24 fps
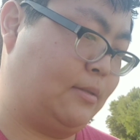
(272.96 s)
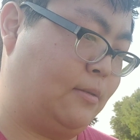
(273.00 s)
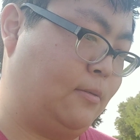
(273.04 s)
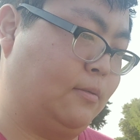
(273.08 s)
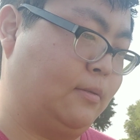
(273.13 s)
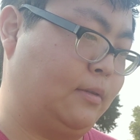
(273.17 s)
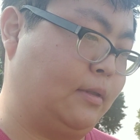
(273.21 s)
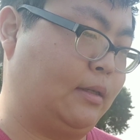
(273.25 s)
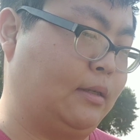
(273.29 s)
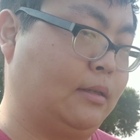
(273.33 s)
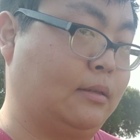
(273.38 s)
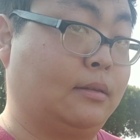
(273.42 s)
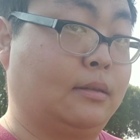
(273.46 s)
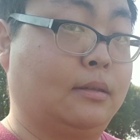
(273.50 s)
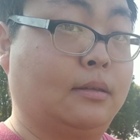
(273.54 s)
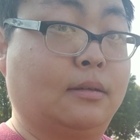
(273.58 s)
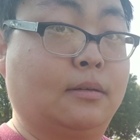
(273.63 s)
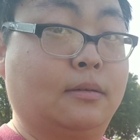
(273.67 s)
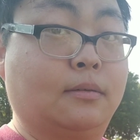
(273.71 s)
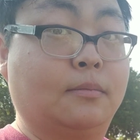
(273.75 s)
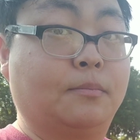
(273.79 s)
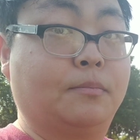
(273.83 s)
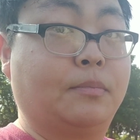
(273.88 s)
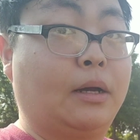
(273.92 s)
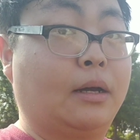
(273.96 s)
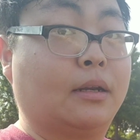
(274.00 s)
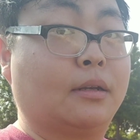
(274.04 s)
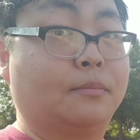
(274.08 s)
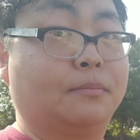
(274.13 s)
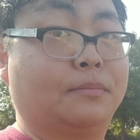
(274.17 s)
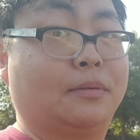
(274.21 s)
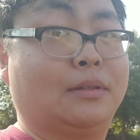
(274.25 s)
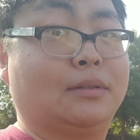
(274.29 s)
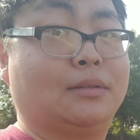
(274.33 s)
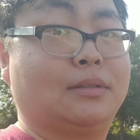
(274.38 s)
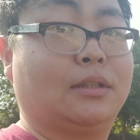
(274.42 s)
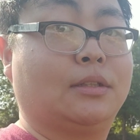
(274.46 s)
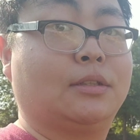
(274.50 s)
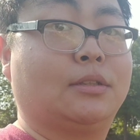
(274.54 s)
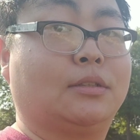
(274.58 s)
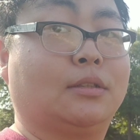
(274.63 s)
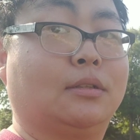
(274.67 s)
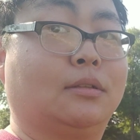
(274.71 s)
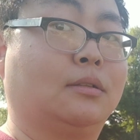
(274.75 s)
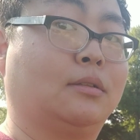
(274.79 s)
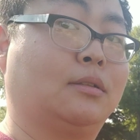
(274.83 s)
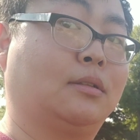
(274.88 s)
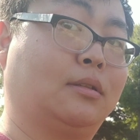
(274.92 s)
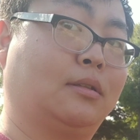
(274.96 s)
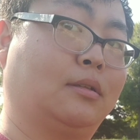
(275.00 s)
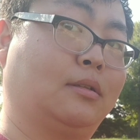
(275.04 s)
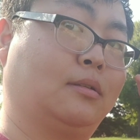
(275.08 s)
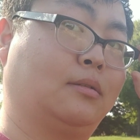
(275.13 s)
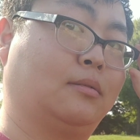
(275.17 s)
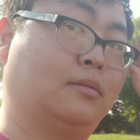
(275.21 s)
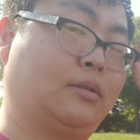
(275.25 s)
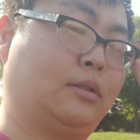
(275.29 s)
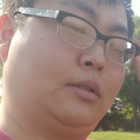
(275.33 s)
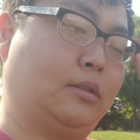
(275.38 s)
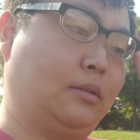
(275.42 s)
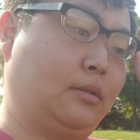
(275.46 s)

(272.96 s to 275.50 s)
only in the bottom position, you know.